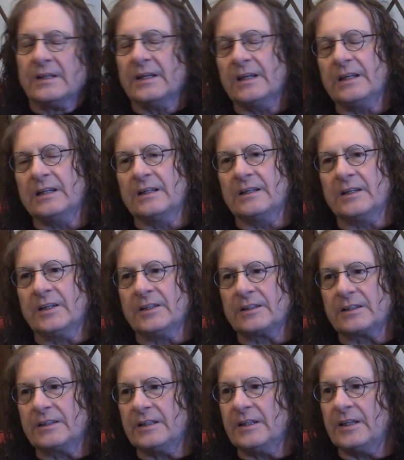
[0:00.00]
and uh,
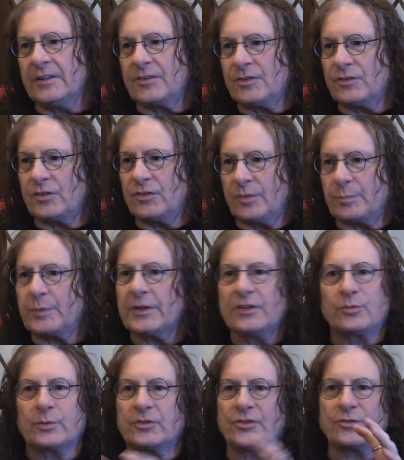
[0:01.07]
it's just a
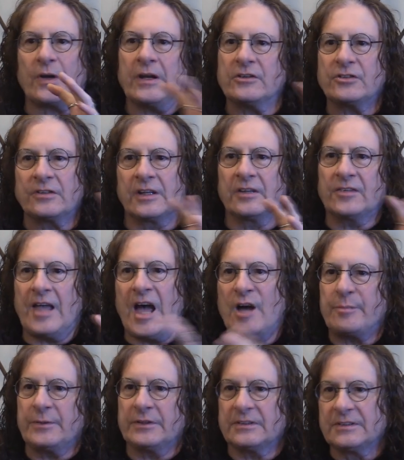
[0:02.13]
place where strange things
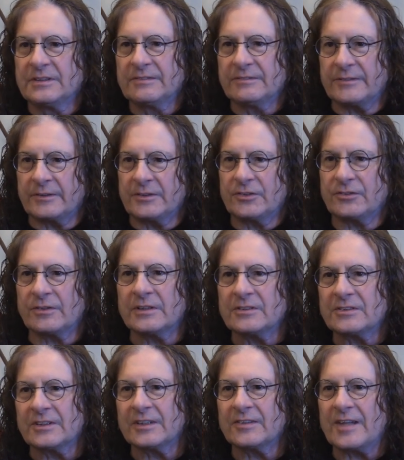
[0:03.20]
happen. Very
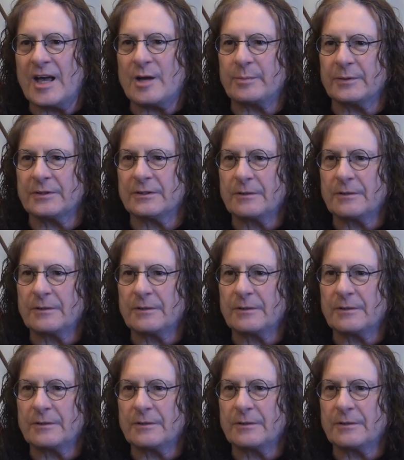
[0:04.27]
strange things happen. Have you